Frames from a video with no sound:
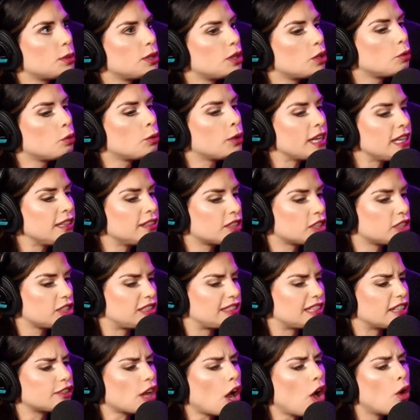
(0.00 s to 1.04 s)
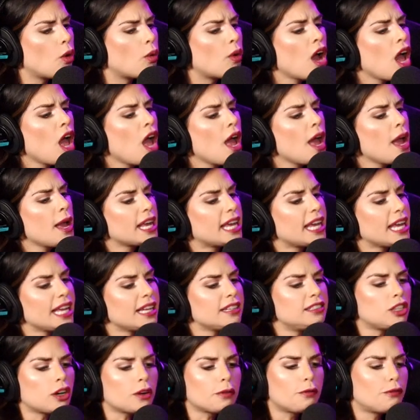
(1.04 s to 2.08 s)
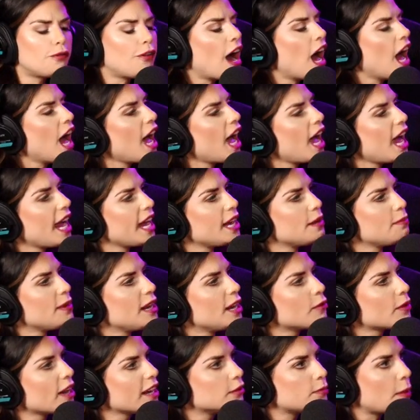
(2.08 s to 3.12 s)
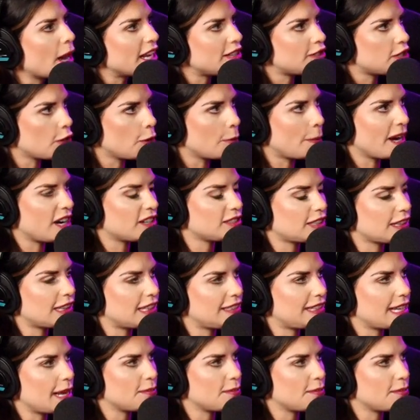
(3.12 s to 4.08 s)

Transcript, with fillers: So when the research says, oh, kids are fine being mm-hmm. raised by mm-hmm. two parents of the